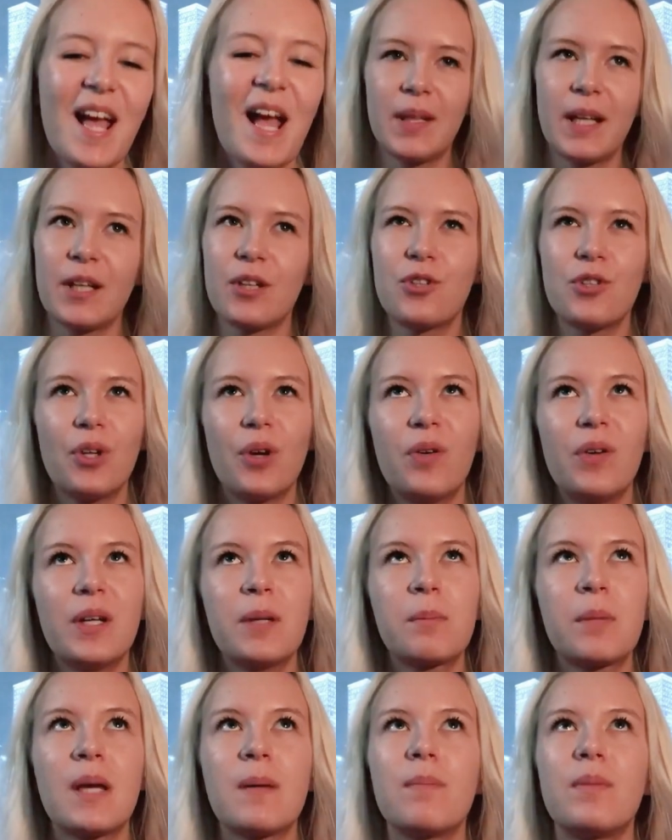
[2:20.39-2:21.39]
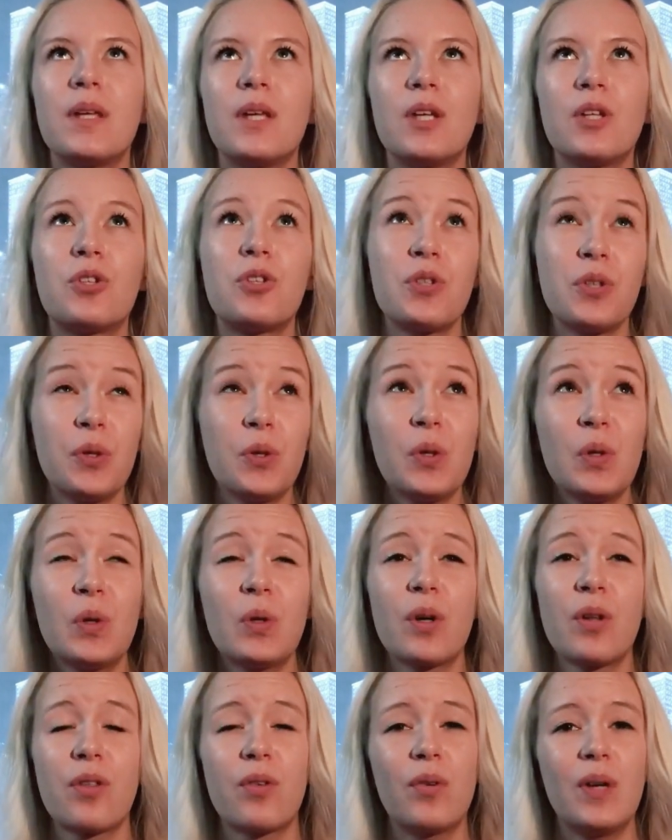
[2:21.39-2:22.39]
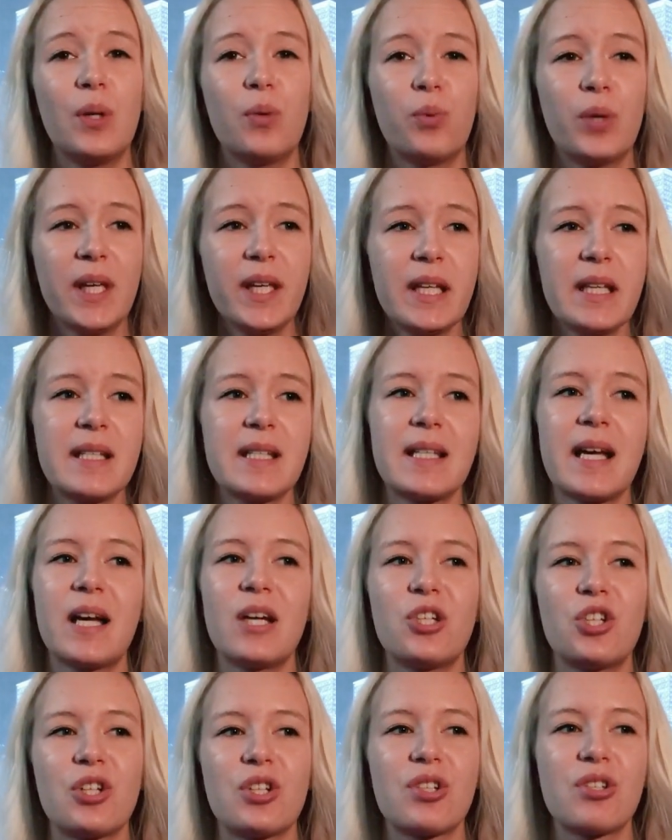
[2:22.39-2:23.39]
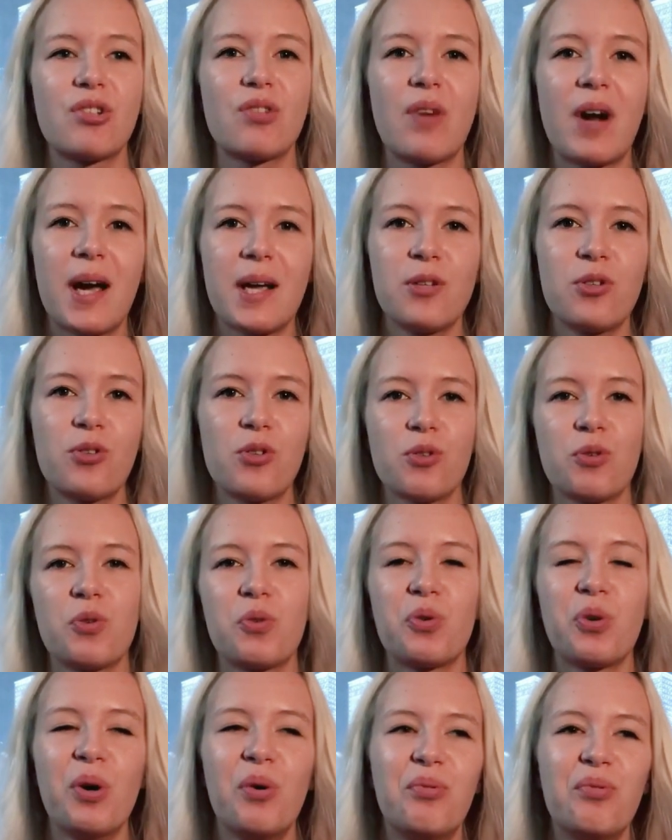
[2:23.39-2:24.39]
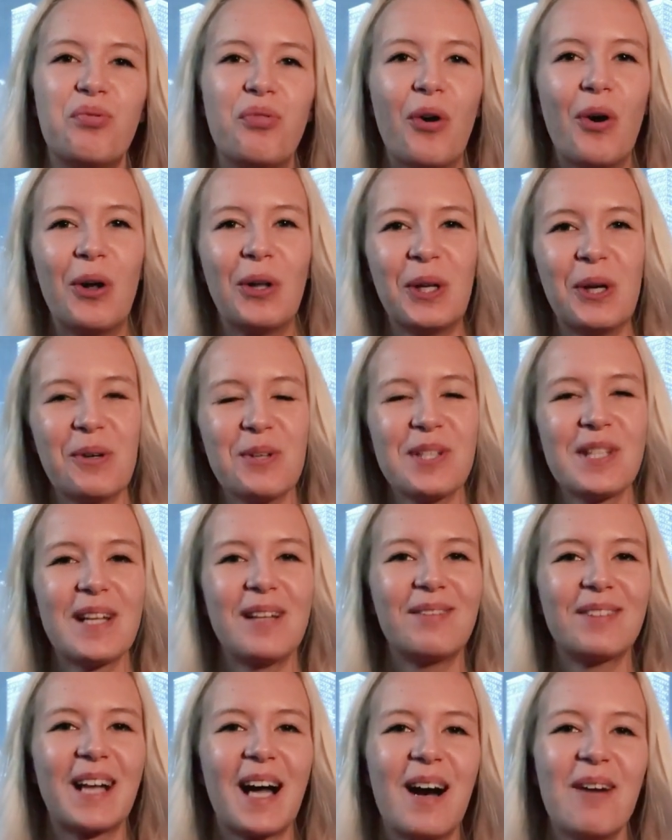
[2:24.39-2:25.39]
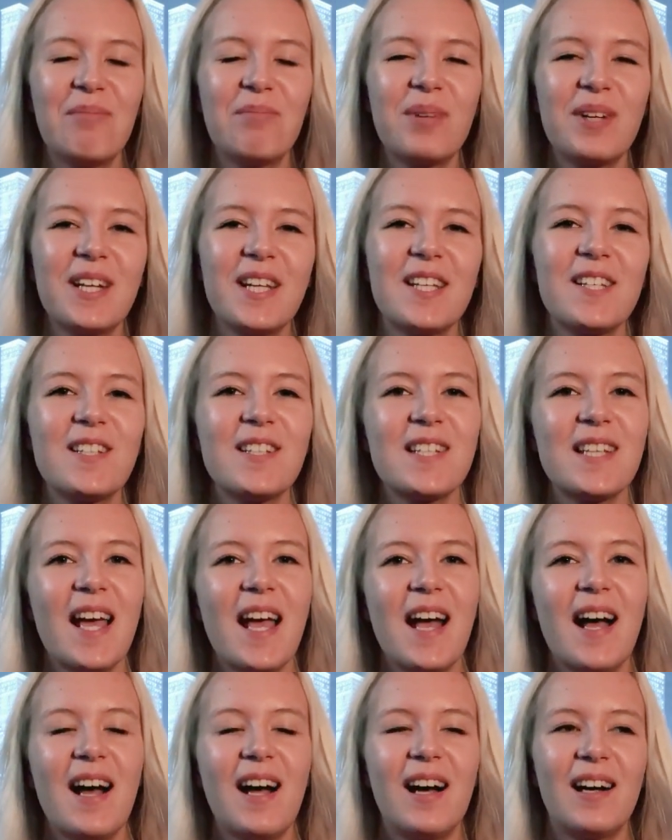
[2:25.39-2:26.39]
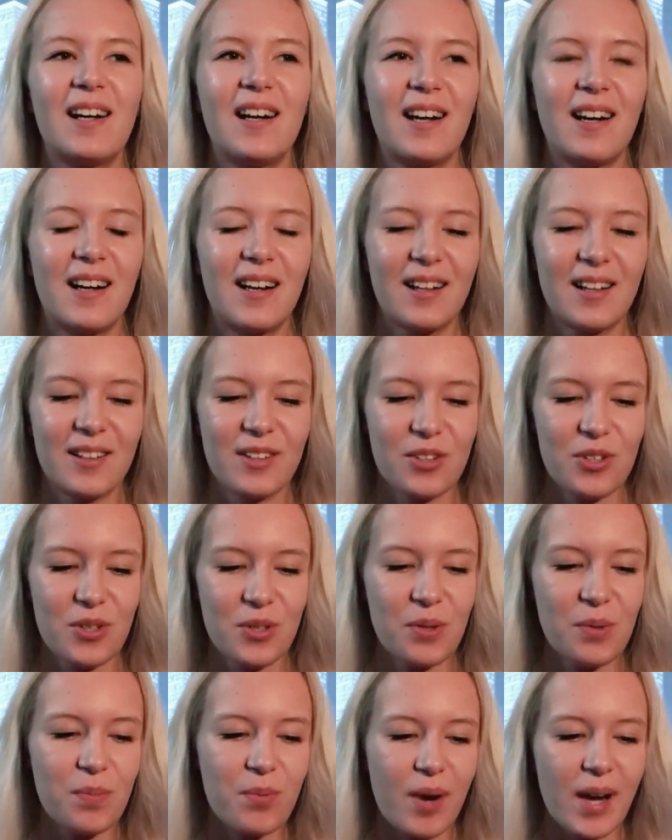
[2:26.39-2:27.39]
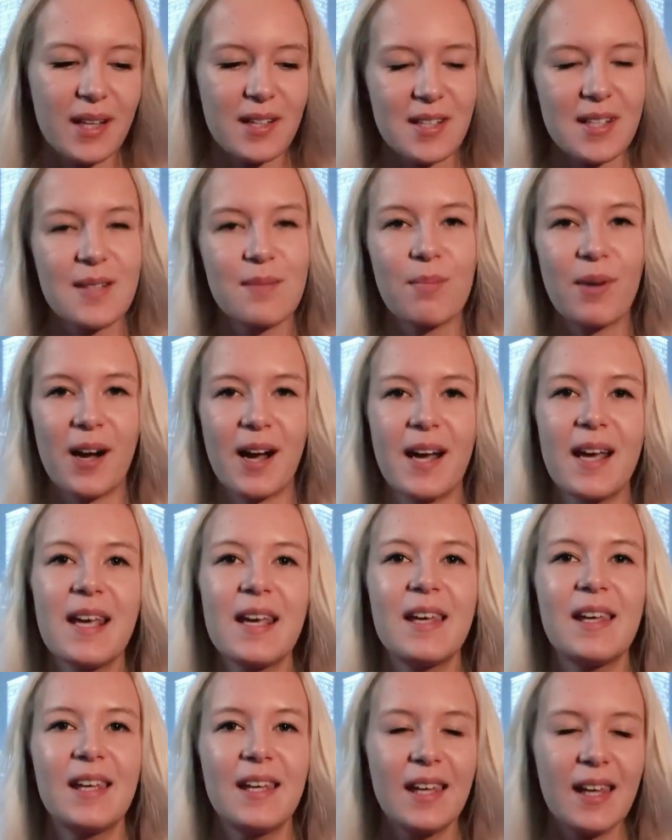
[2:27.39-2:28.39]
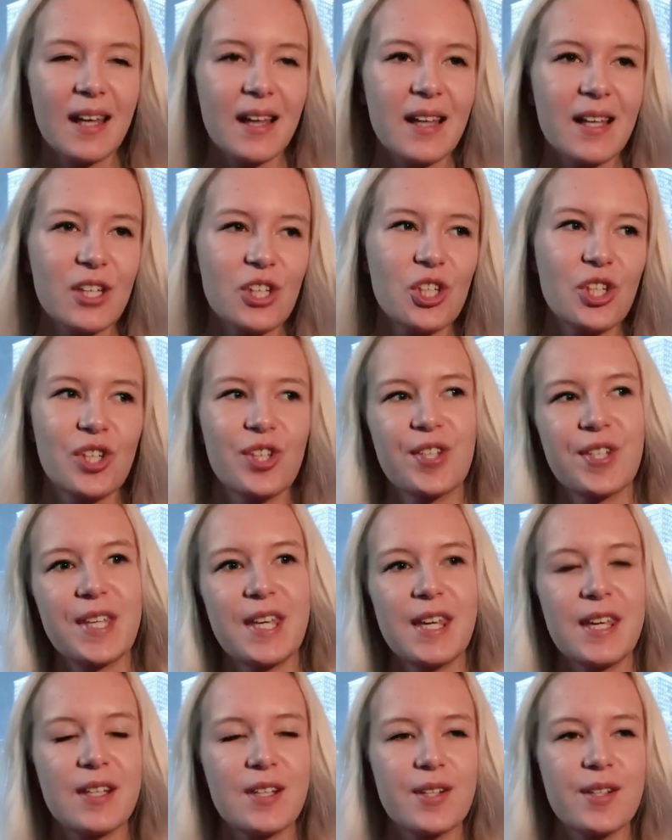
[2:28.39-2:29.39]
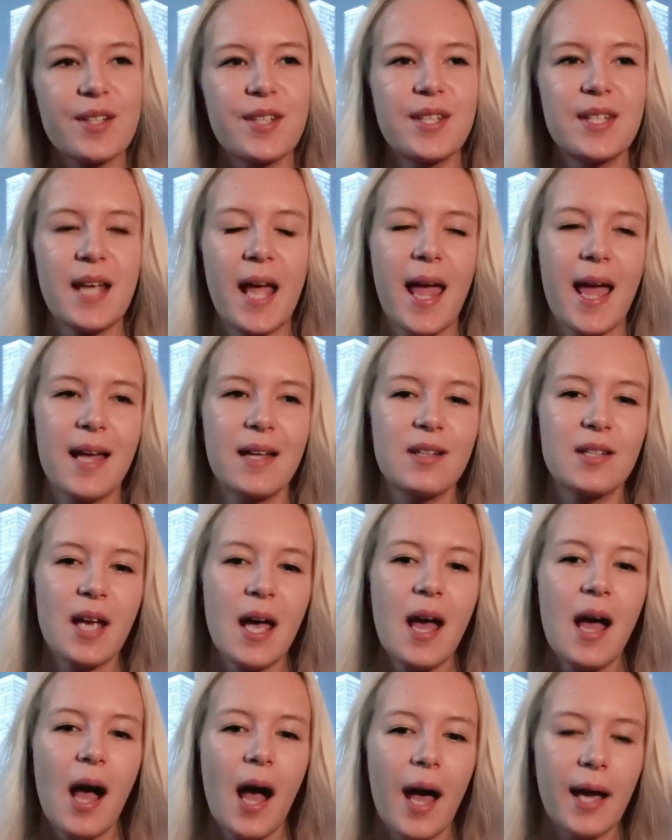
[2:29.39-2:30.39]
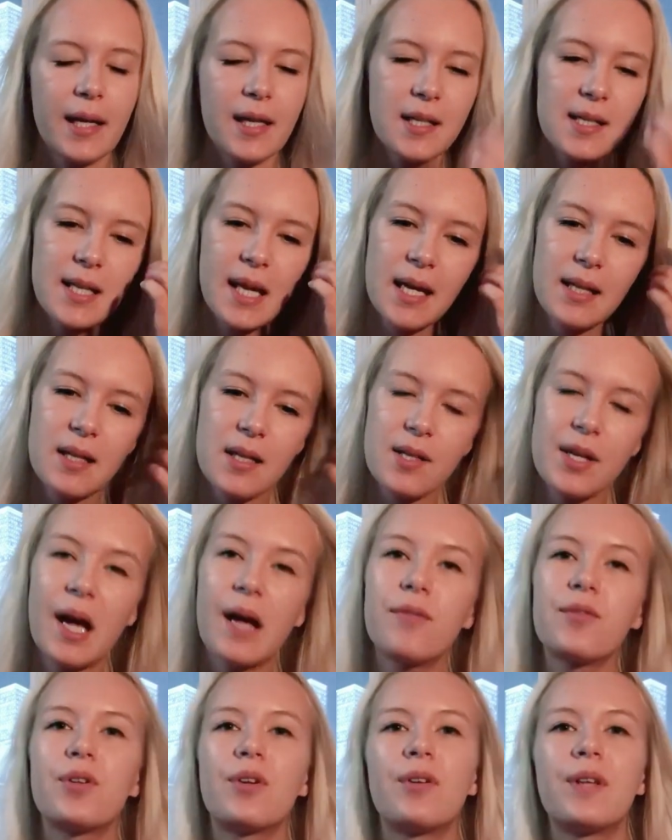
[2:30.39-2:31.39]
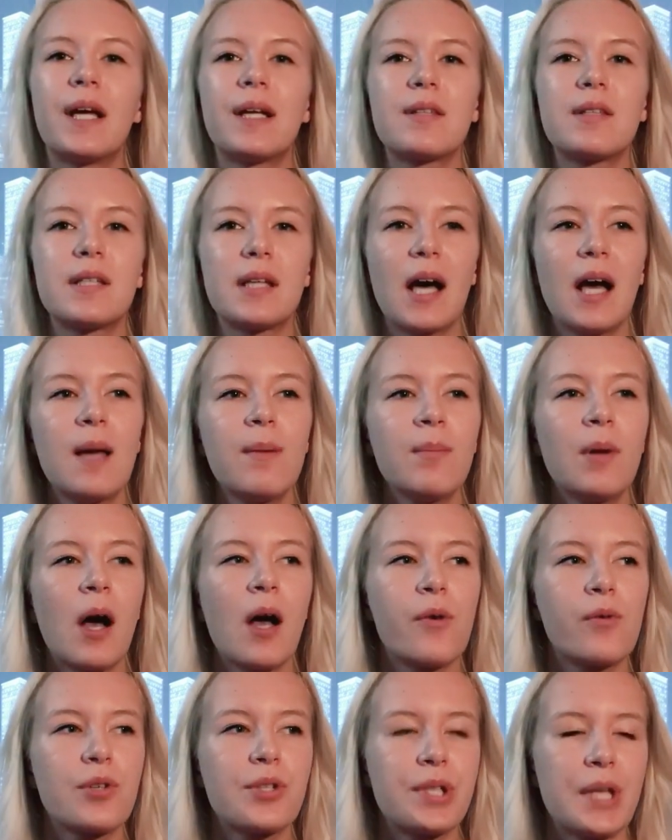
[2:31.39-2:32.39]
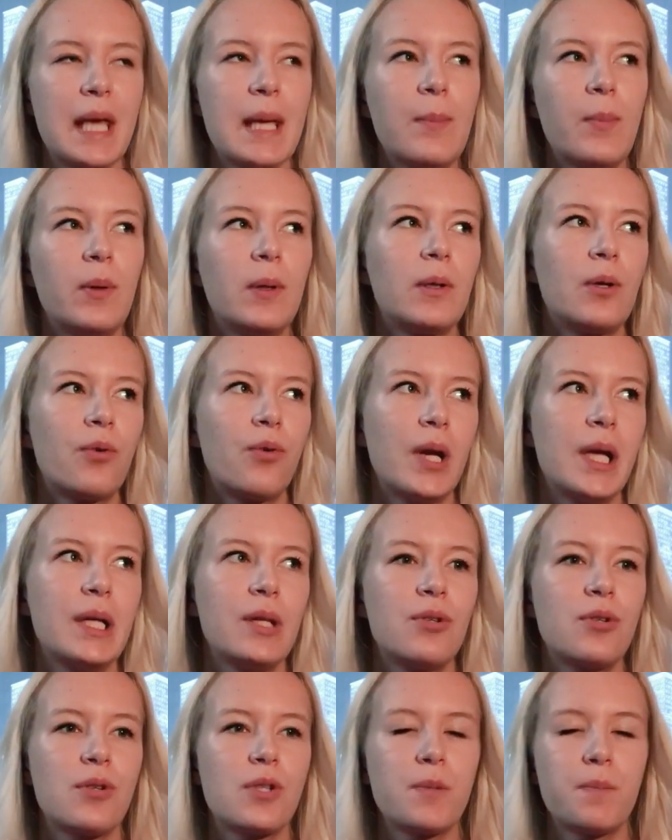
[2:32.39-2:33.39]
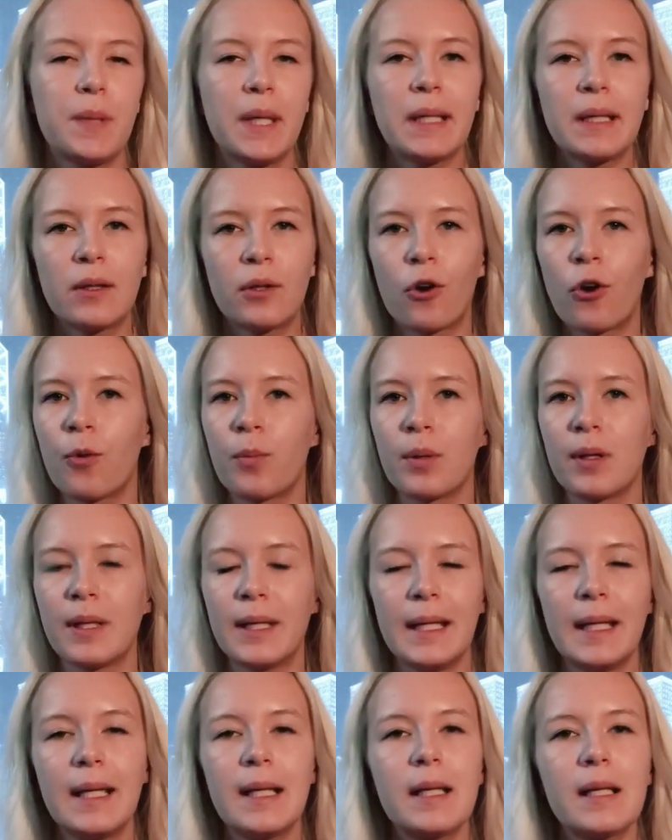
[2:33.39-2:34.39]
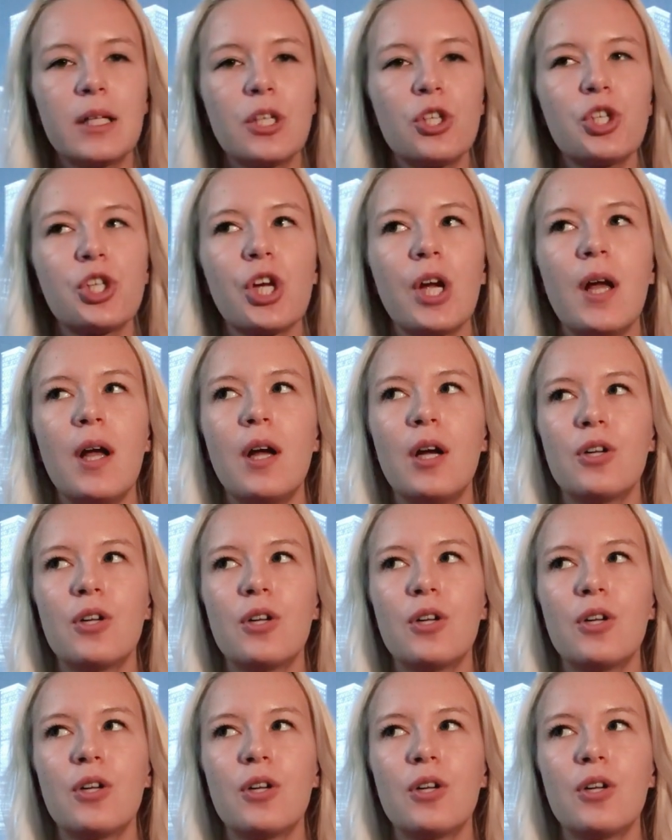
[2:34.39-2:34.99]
Like during maybe 2 or 3 weeks I just tried to follow some companies to practice my English skills, and I can say that after that time I was able already to speak normal English.